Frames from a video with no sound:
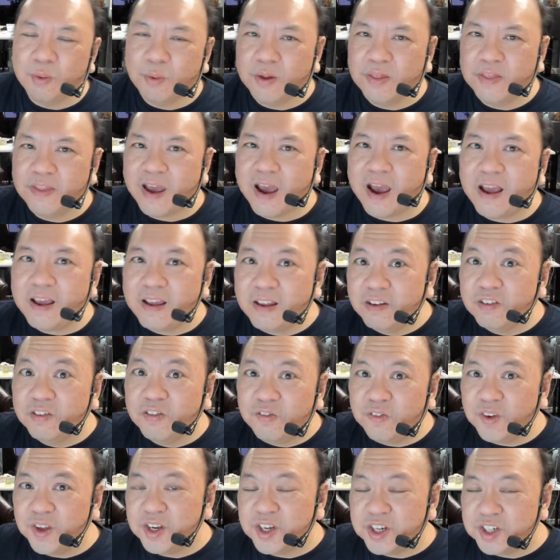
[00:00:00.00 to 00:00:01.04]
And when that
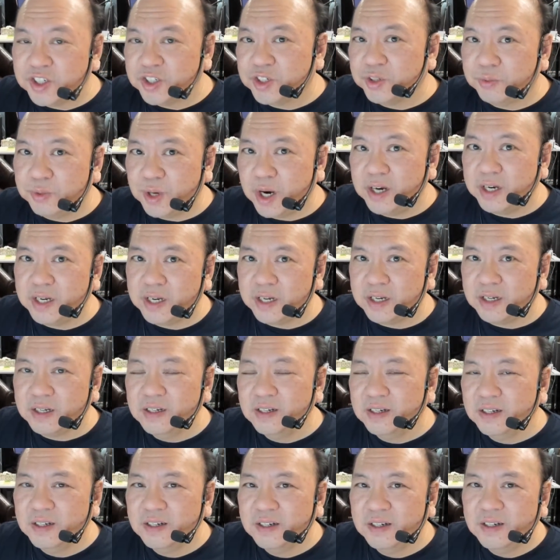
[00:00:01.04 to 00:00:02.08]
is finished
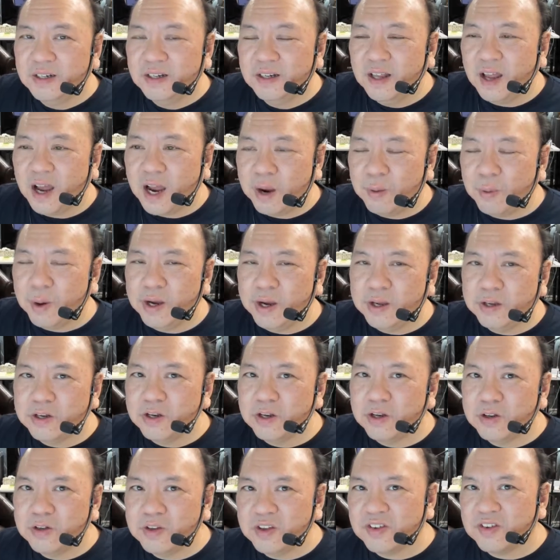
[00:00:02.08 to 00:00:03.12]
running, I want you
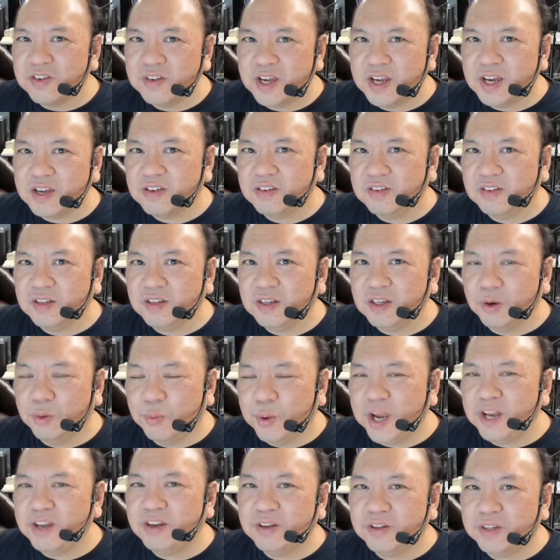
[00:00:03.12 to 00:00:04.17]
to do this next
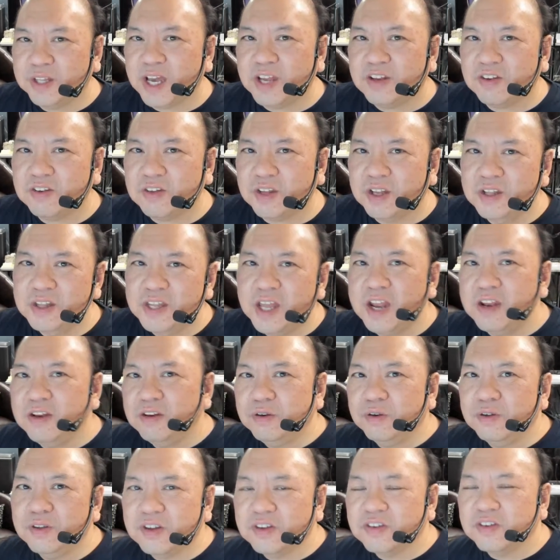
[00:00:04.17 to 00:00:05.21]
thing. Wait till that's done,
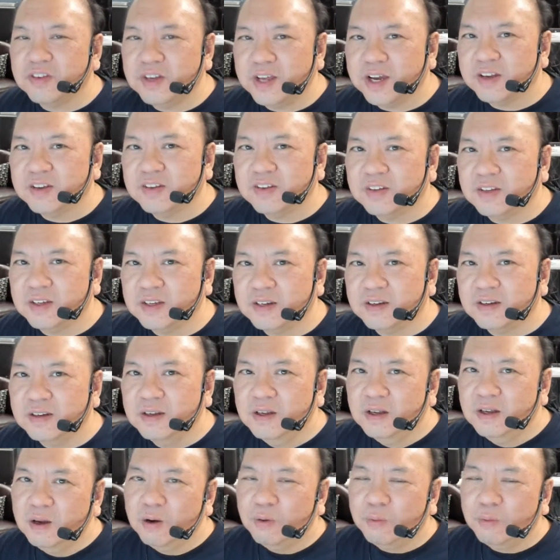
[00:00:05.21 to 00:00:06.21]
then do this next thing.